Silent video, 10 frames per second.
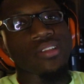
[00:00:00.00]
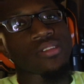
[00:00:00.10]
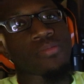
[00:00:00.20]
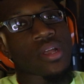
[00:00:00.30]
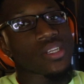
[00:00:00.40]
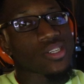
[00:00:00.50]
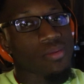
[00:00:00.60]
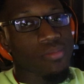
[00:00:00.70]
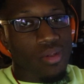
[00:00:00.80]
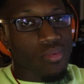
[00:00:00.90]
to be honest, I'm
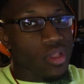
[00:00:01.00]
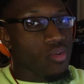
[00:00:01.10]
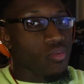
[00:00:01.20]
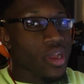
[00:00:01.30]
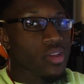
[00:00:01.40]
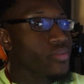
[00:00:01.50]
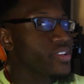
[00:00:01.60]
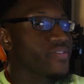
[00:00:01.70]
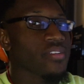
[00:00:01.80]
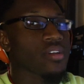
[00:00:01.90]
not really a Roddy Ricch
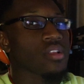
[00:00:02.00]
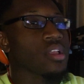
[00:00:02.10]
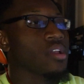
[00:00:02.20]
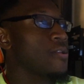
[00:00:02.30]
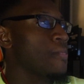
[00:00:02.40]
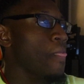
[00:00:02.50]
fan. Like,